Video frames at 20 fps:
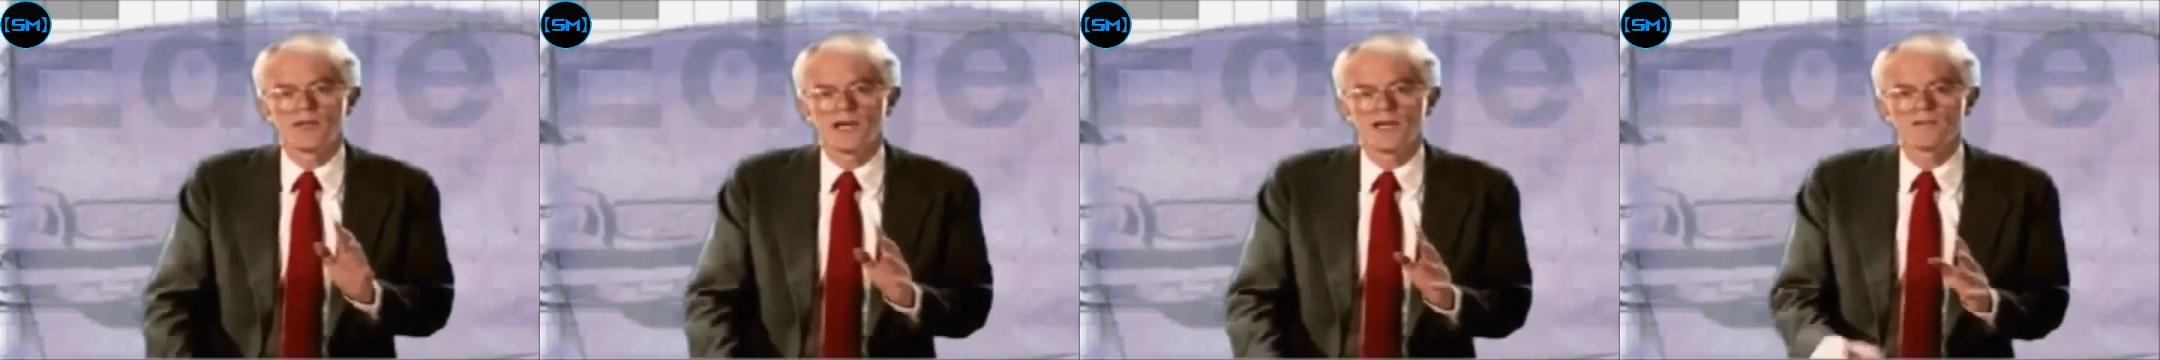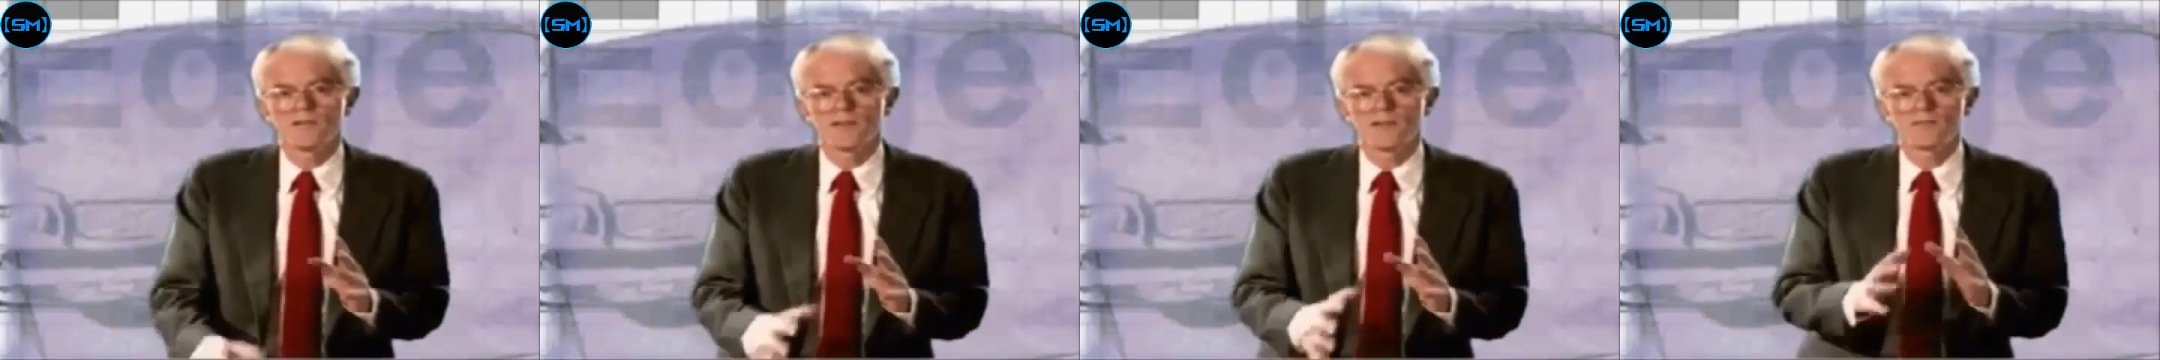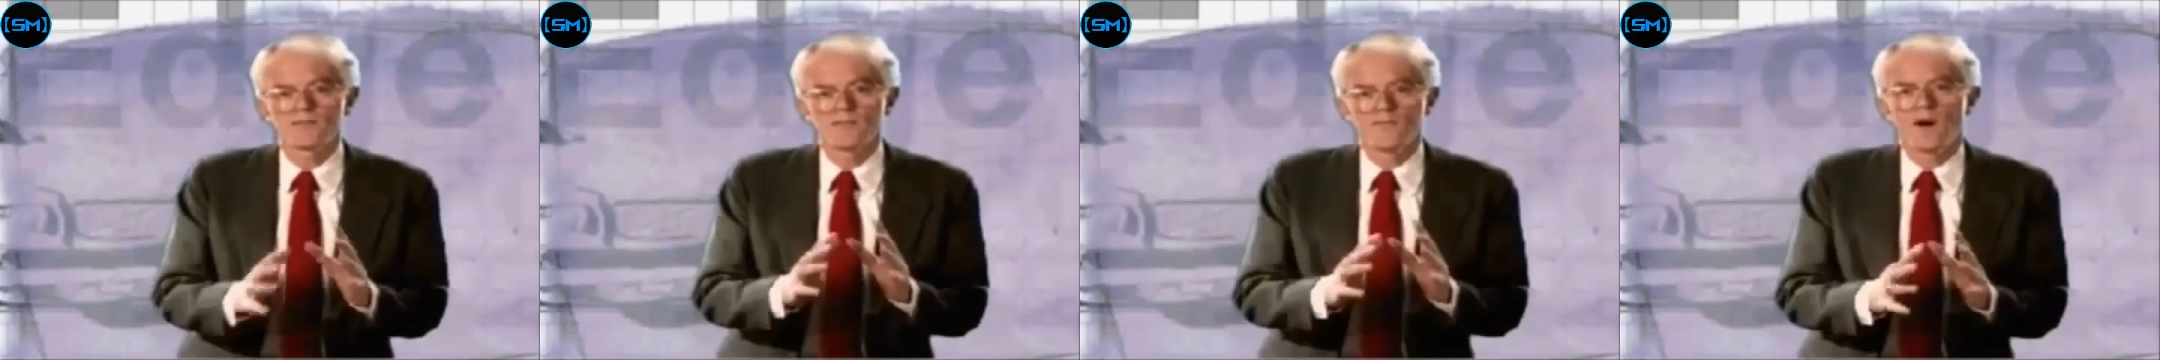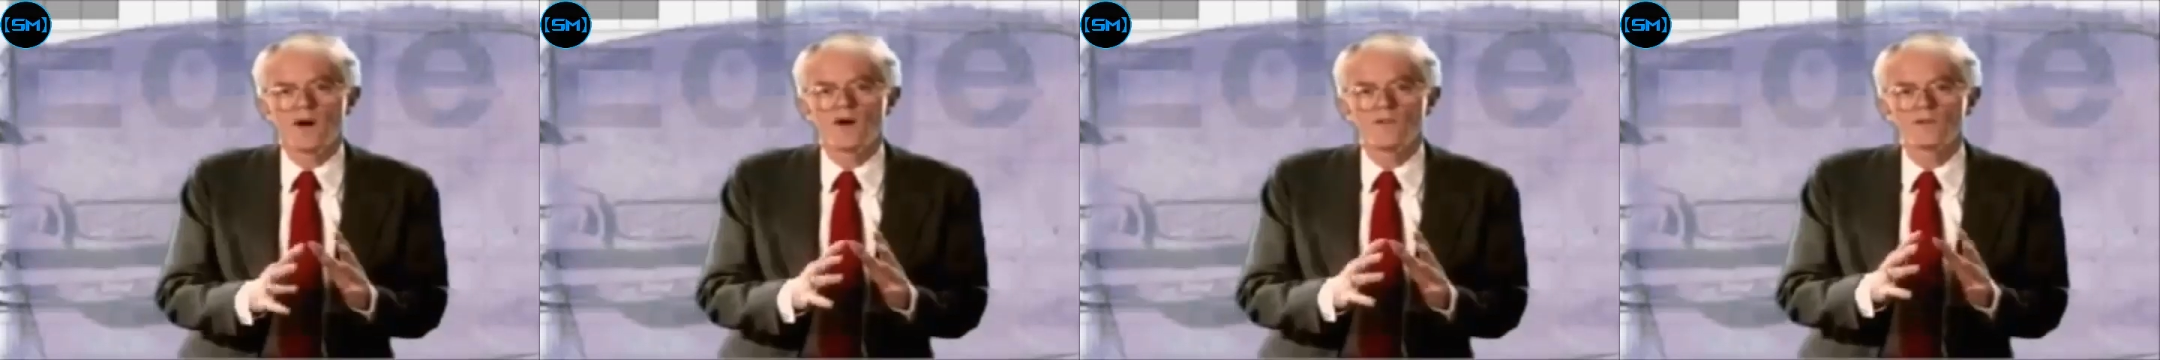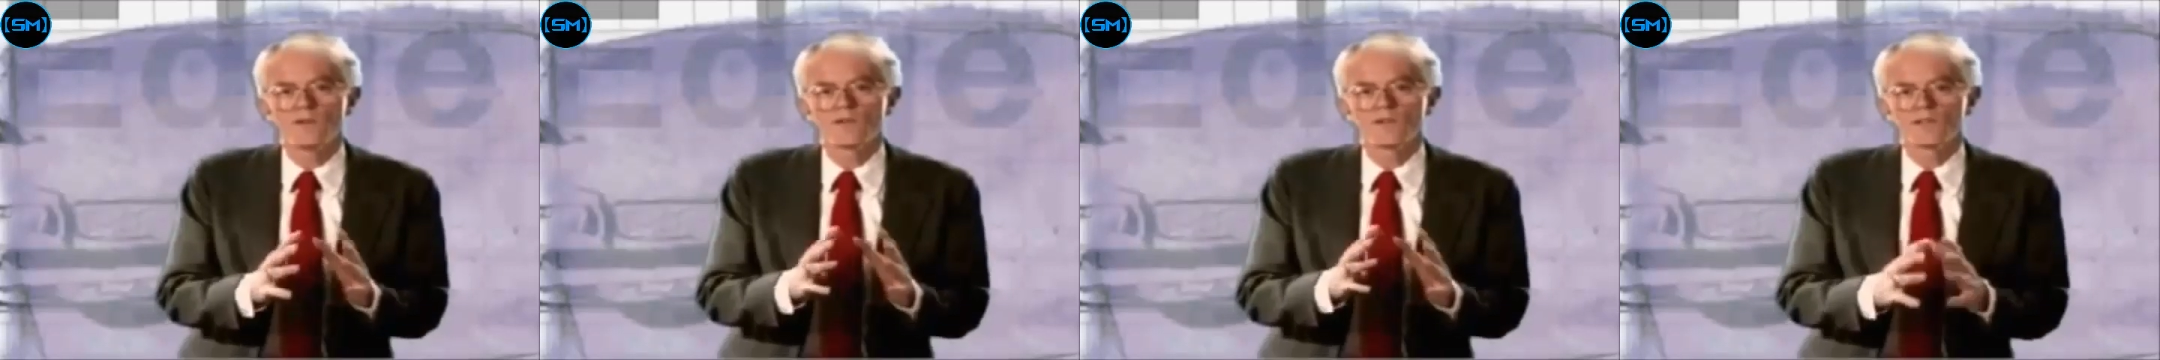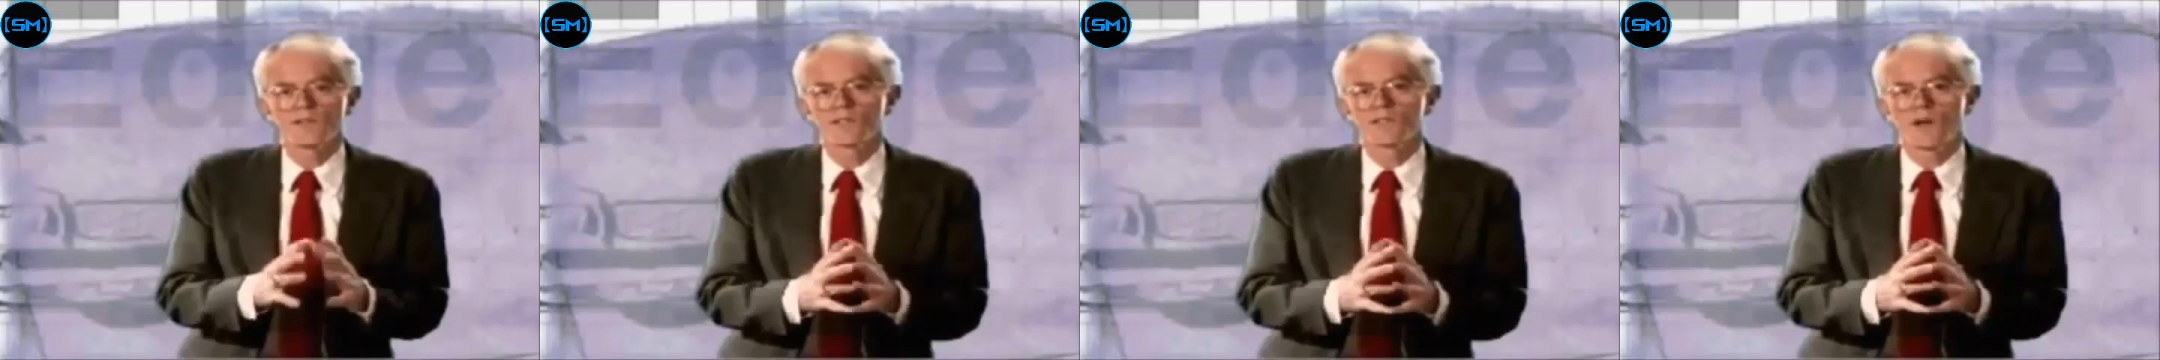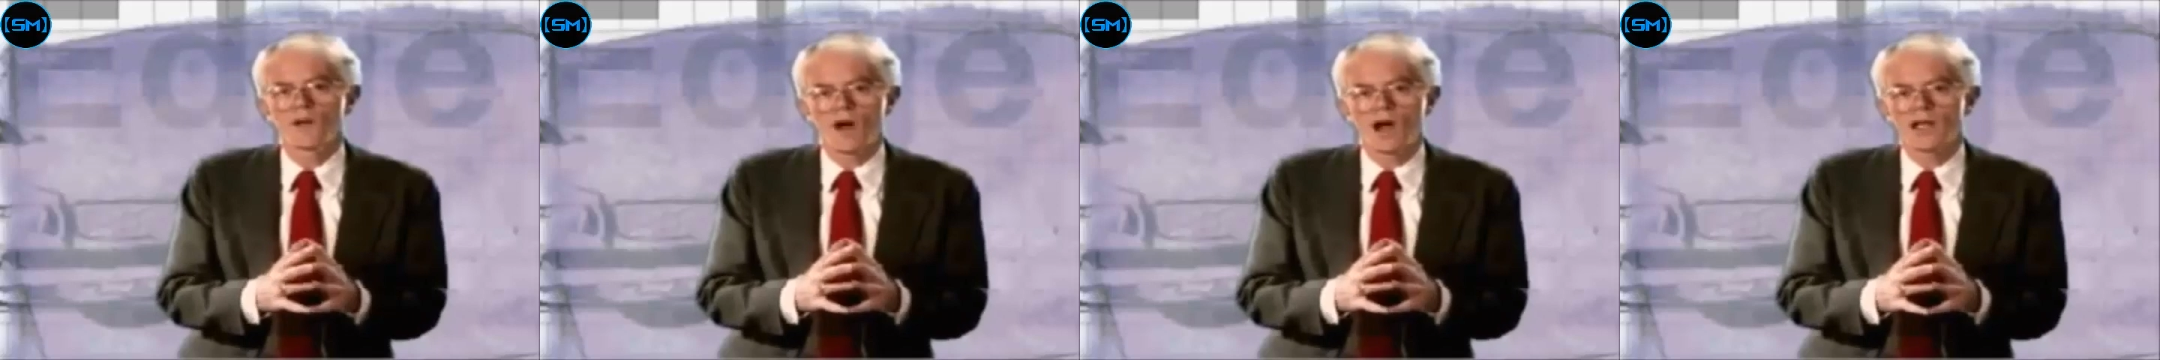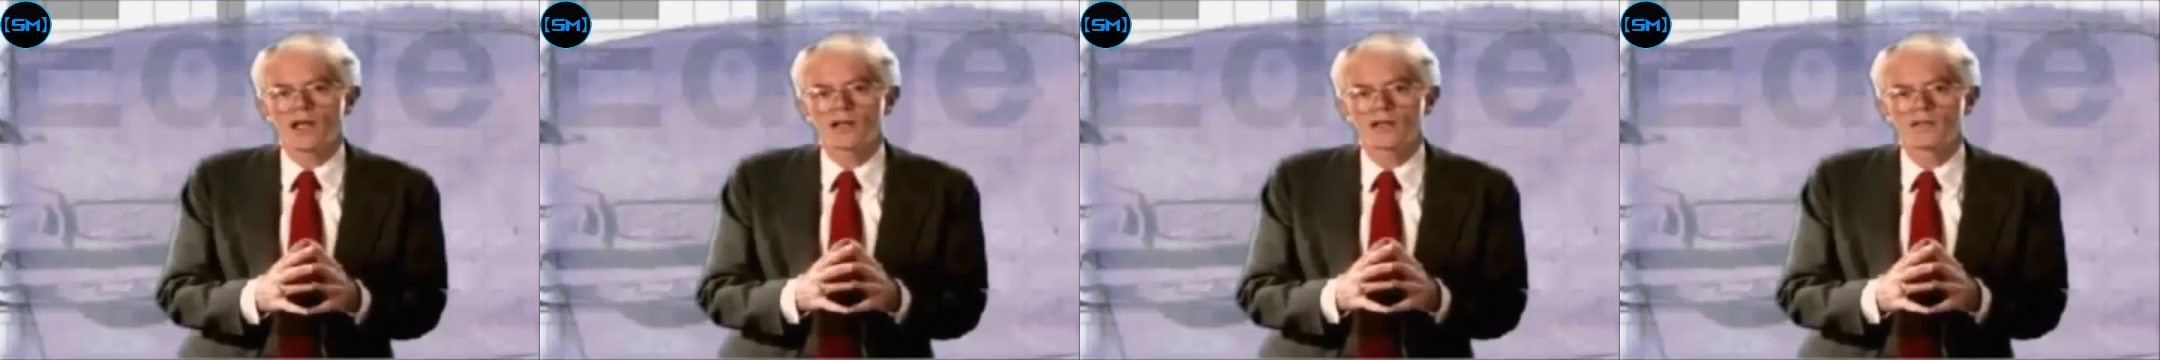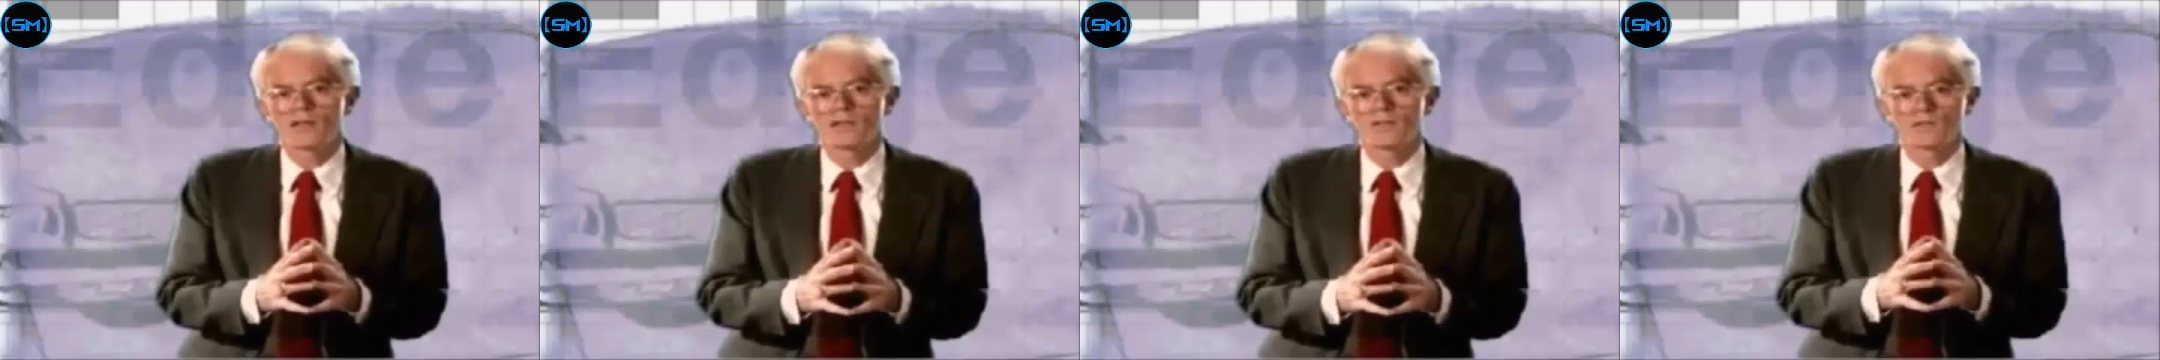I found that Volvo, the stock,